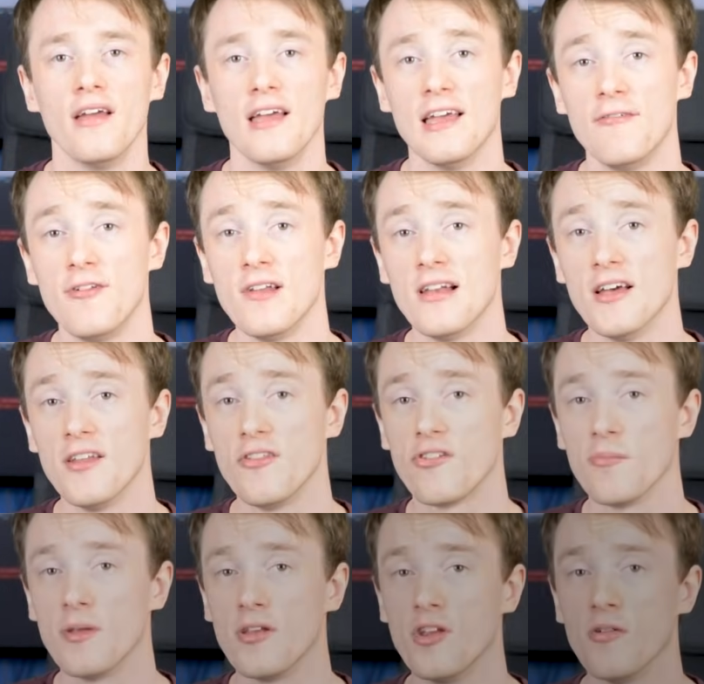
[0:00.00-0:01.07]
If you learned
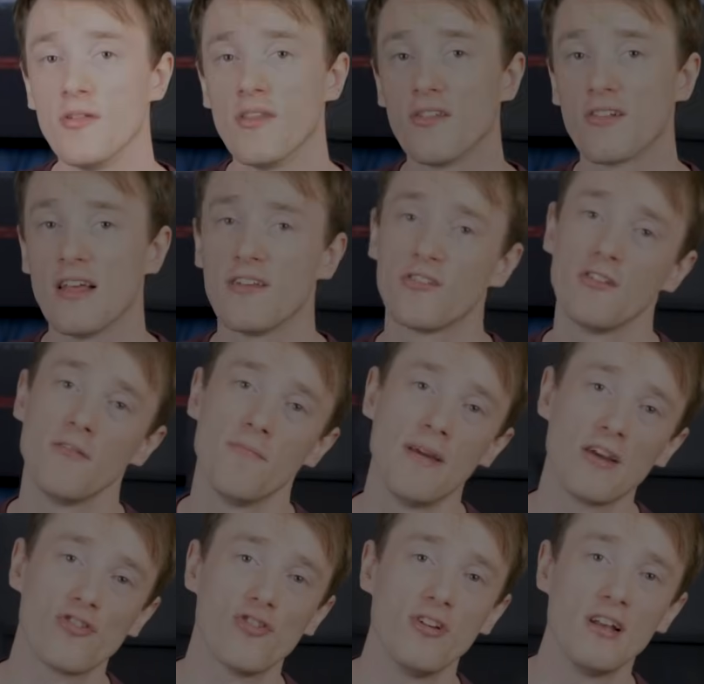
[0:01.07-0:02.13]
something new in this lesson,
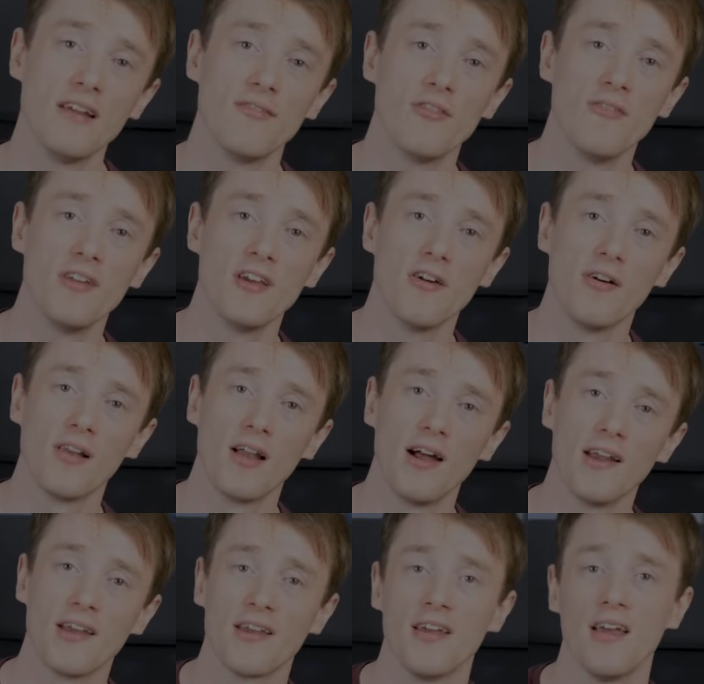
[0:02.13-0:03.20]
make sure you leave the video a
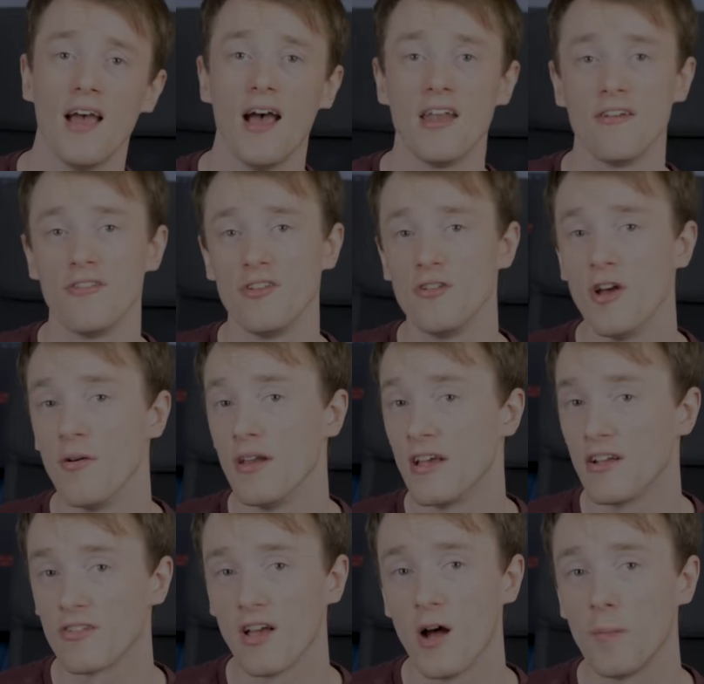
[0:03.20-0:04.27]
like, and if you know any
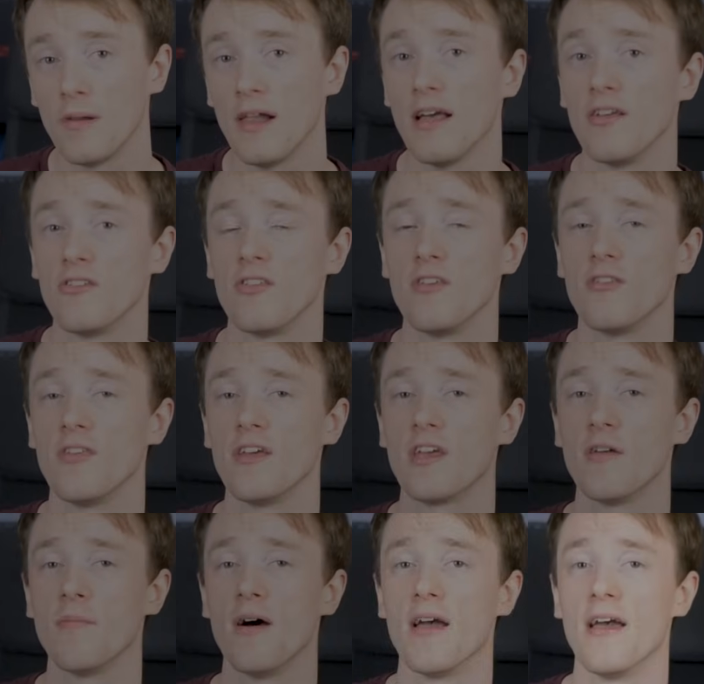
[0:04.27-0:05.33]
guitar players that you think
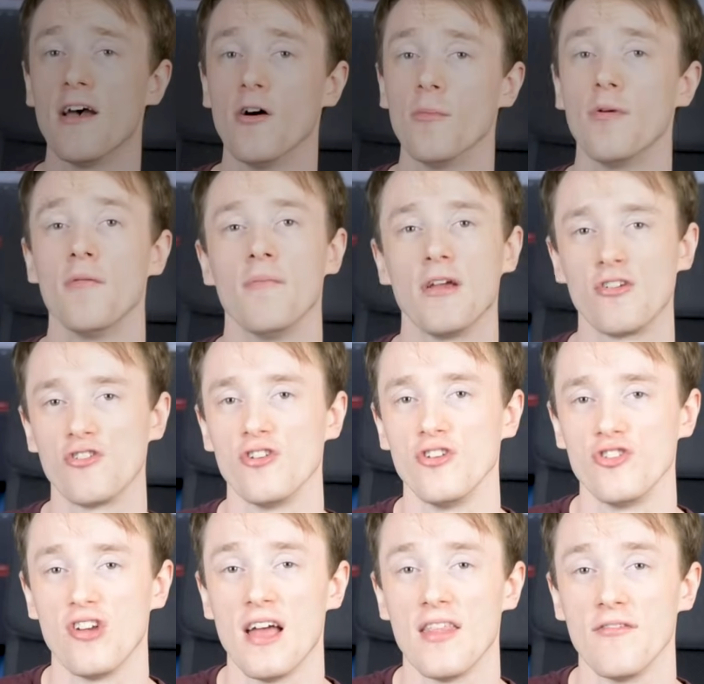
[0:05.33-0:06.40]
it might help, make sure you
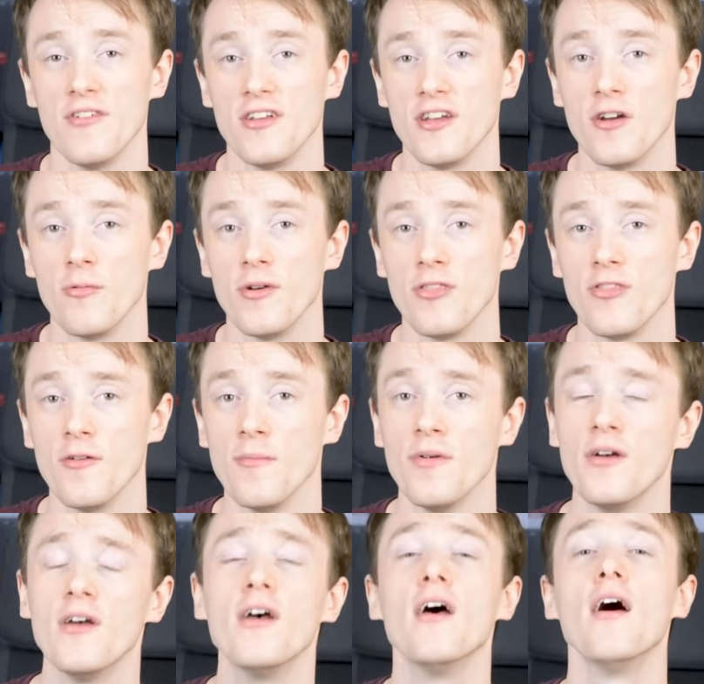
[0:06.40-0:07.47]
share the video with them.
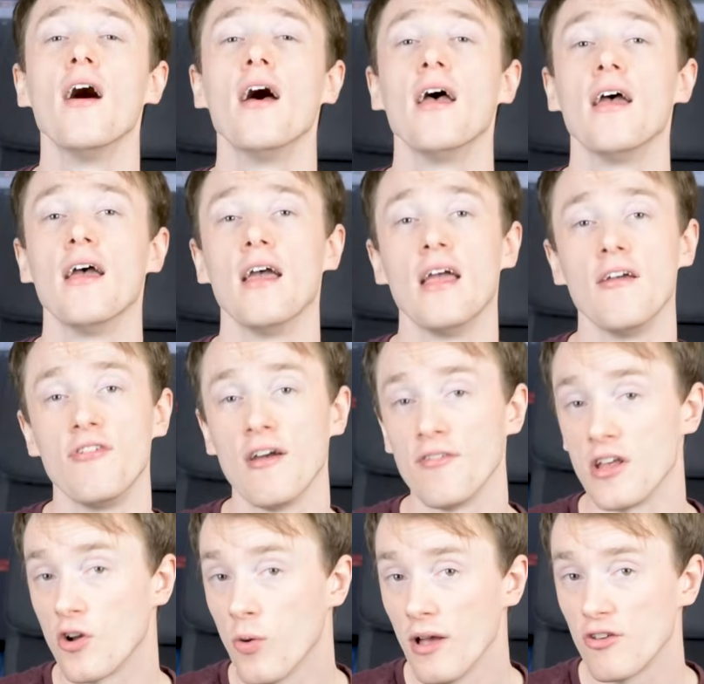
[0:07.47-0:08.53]
If you have any
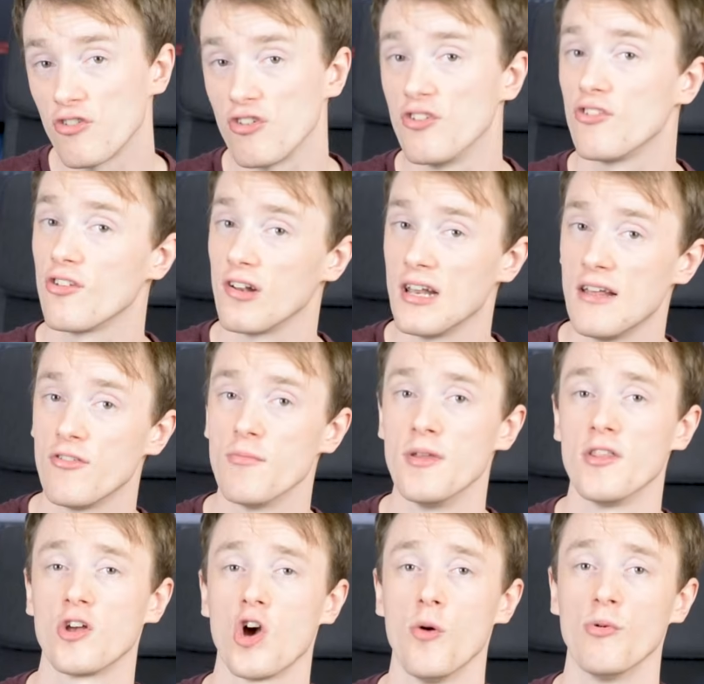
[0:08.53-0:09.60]
questions, leave them in
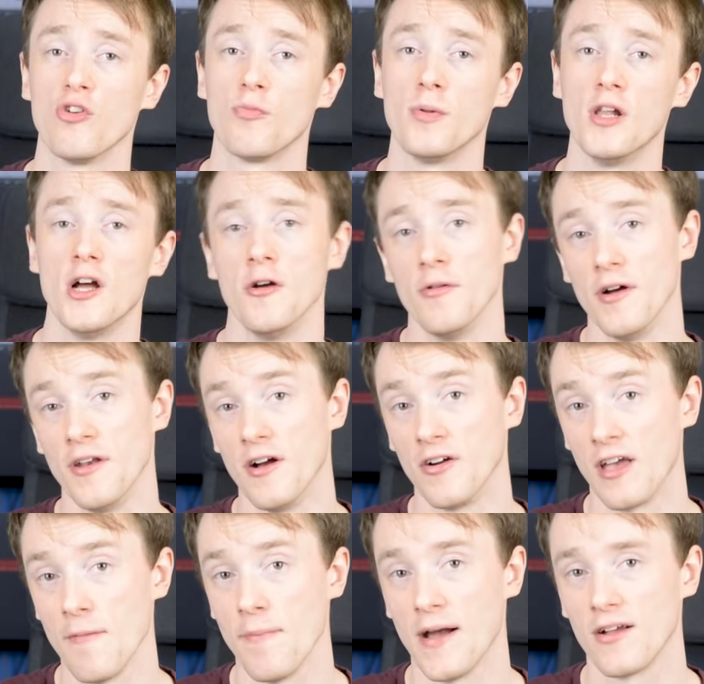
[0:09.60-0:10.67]
the comments below and I'll
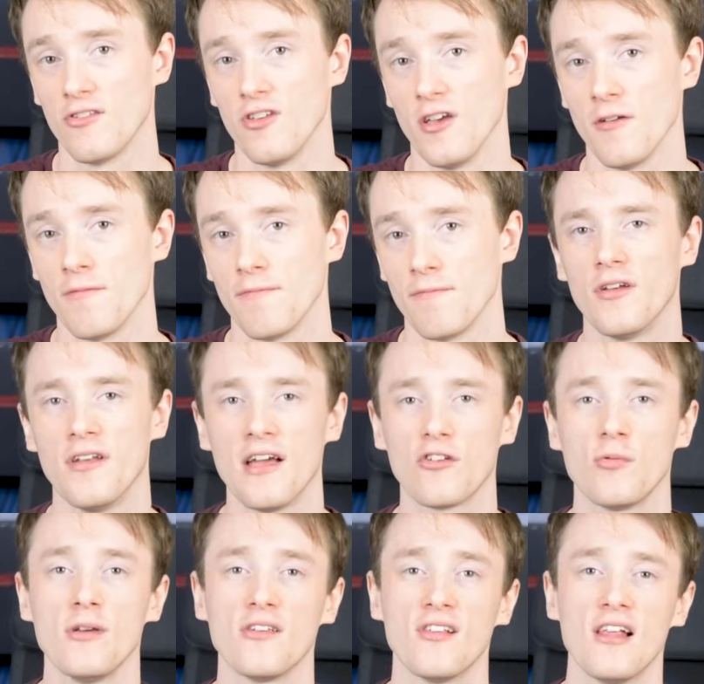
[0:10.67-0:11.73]
get back to you. Next
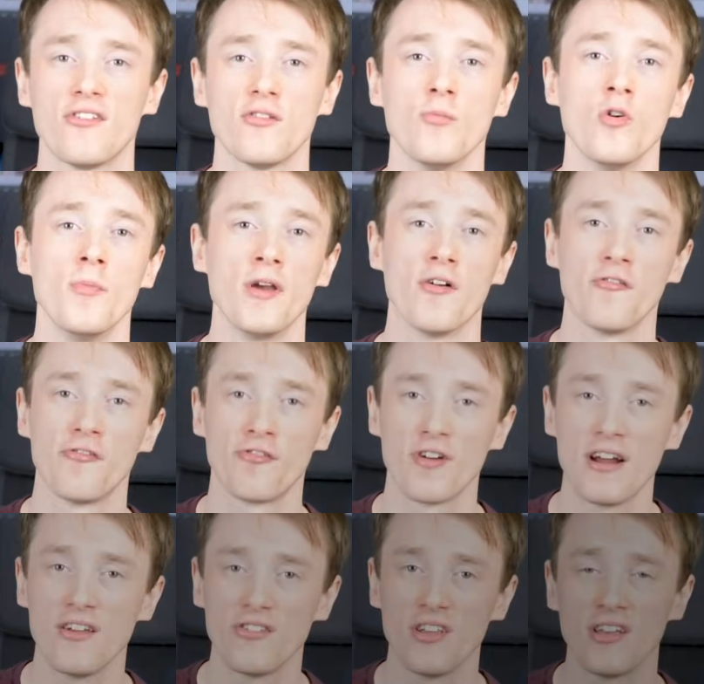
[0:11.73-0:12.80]
week's lesson will be on
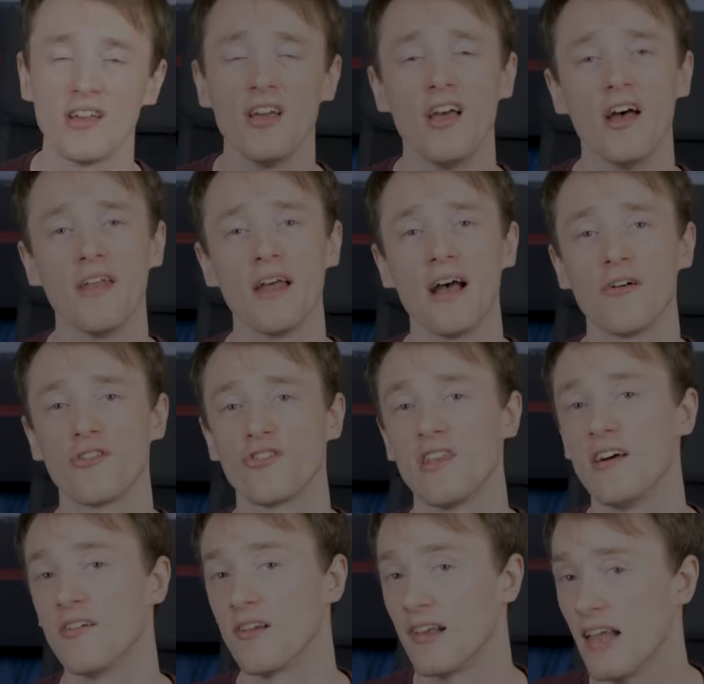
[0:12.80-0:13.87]
phrasing and how to
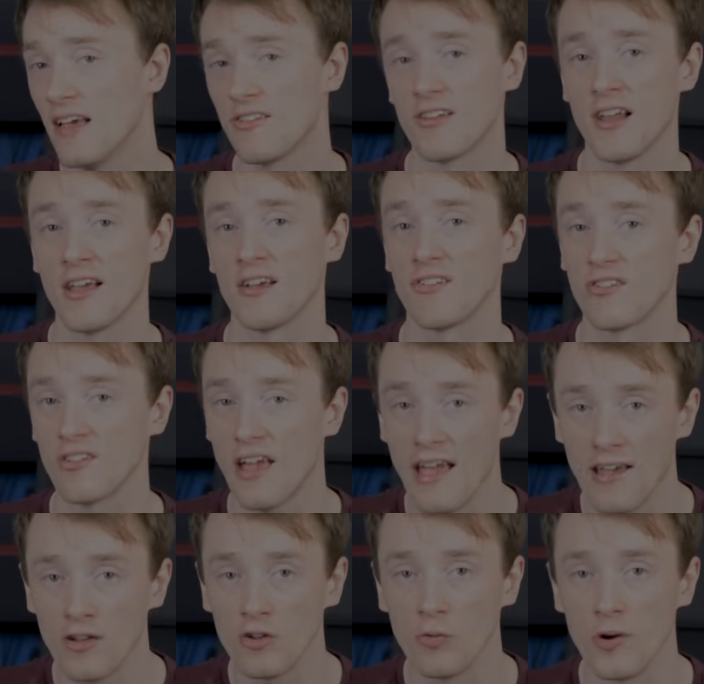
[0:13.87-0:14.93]
sound less like a
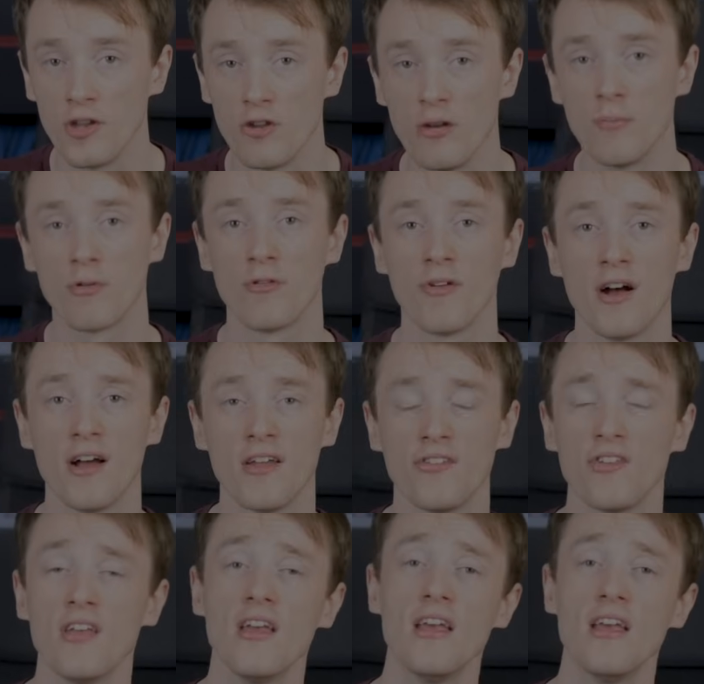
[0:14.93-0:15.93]
scale when you improvise.